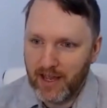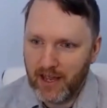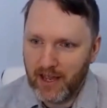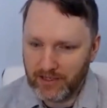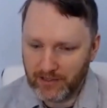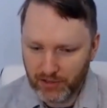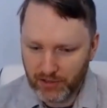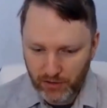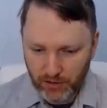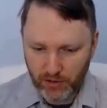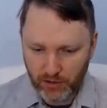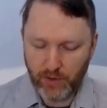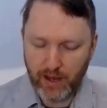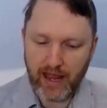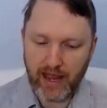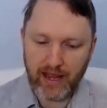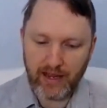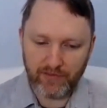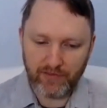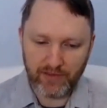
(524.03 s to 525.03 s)
And so you
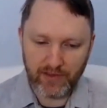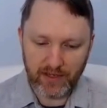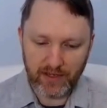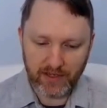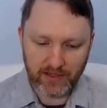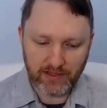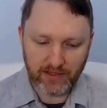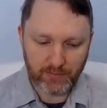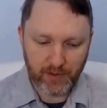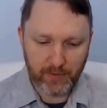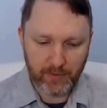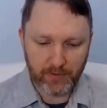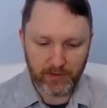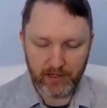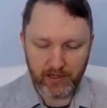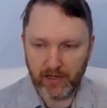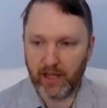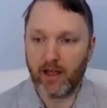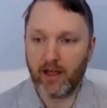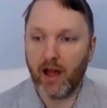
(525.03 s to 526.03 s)
have these people
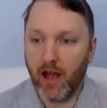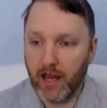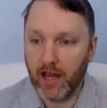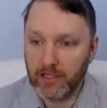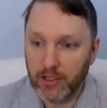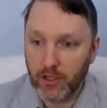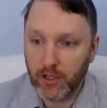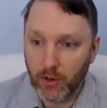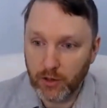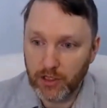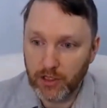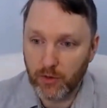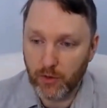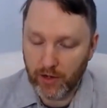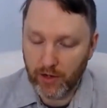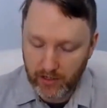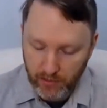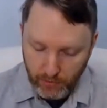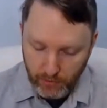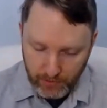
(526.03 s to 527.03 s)
in like high
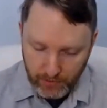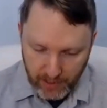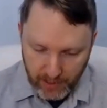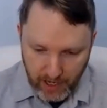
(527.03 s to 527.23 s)
socioeconomic